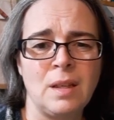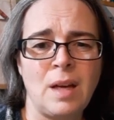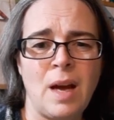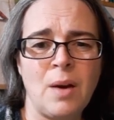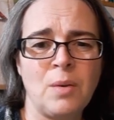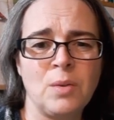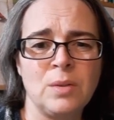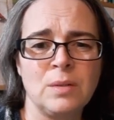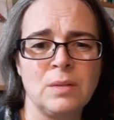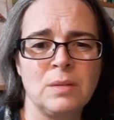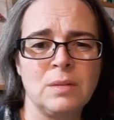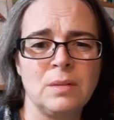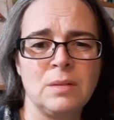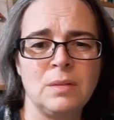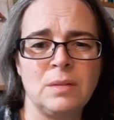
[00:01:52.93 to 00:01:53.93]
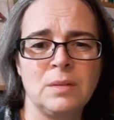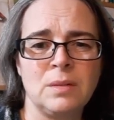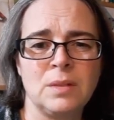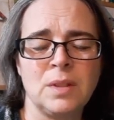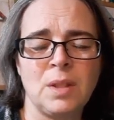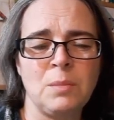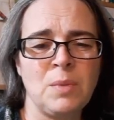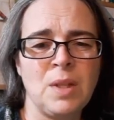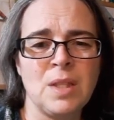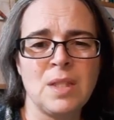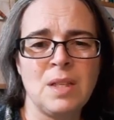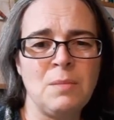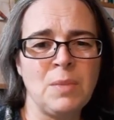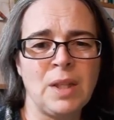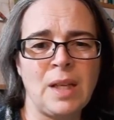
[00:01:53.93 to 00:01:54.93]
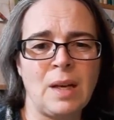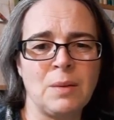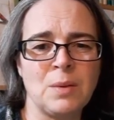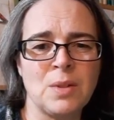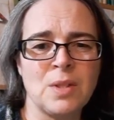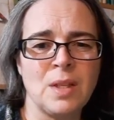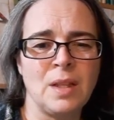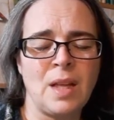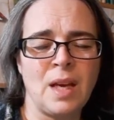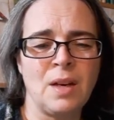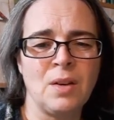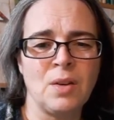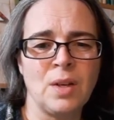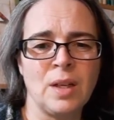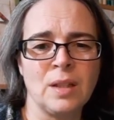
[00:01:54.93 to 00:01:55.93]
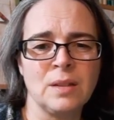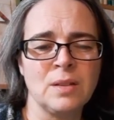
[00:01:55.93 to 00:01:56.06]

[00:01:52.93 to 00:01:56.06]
out some of the seam allowance in that area.